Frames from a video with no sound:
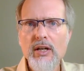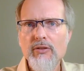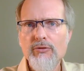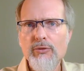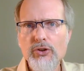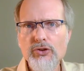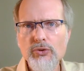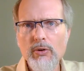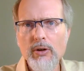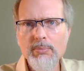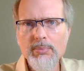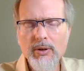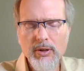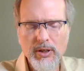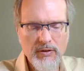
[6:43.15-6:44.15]
For a short
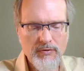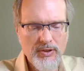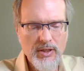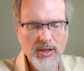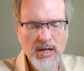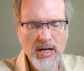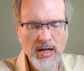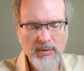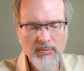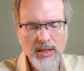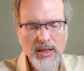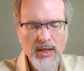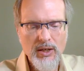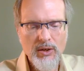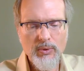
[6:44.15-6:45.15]
period of time,
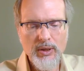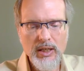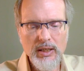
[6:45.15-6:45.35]
when he